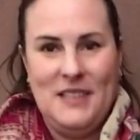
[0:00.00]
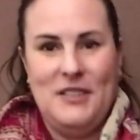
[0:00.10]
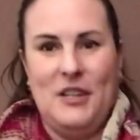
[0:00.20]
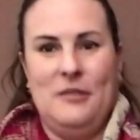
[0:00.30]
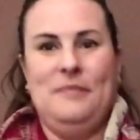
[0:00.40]

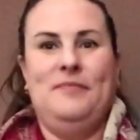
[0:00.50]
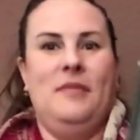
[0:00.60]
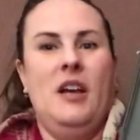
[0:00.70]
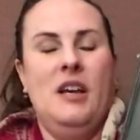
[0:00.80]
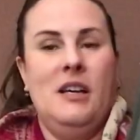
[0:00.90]
So,
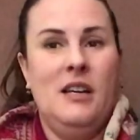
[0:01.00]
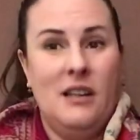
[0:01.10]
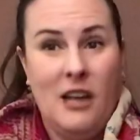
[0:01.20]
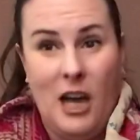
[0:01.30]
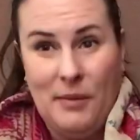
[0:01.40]

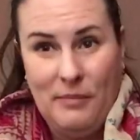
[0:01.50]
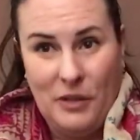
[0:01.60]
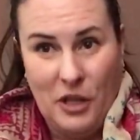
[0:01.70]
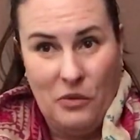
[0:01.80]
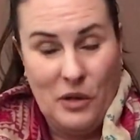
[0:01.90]
Comment
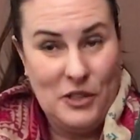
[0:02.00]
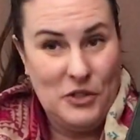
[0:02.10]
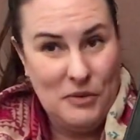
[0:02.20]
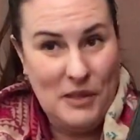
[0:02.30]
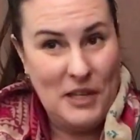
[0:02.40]
below. What
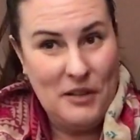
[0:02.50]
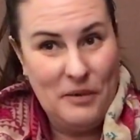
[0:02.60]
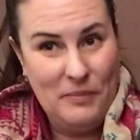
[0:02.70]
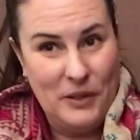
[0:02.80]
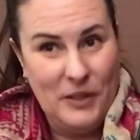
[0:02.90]
did you think of
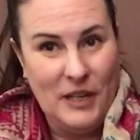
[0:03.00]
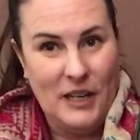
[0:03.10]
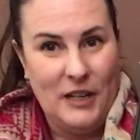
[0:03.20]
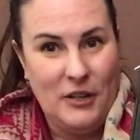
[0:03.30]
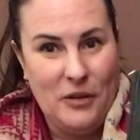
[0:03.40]
the book?
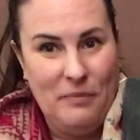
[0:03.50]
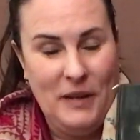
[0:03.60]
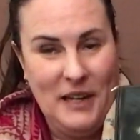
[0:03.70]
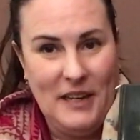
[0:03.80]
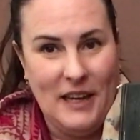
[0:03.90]
And in your
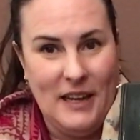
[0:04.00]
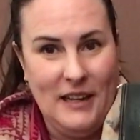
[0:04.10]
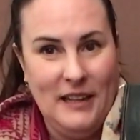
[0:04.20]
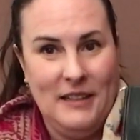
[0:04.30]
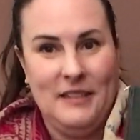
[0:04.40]

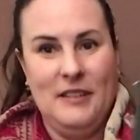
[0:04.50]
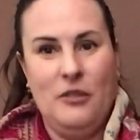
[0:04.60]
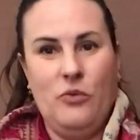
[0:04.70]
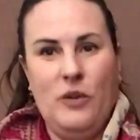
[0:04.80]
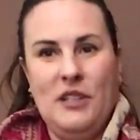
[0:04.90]
opinion,
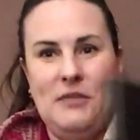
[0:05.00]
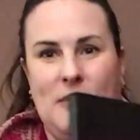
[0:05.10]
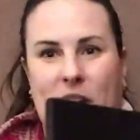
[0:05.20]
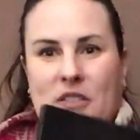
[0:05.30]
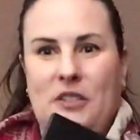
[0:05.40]
which
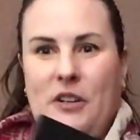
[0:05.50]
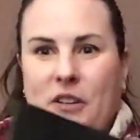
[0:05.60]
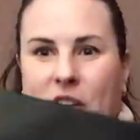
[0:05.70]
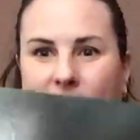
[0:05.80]
monster do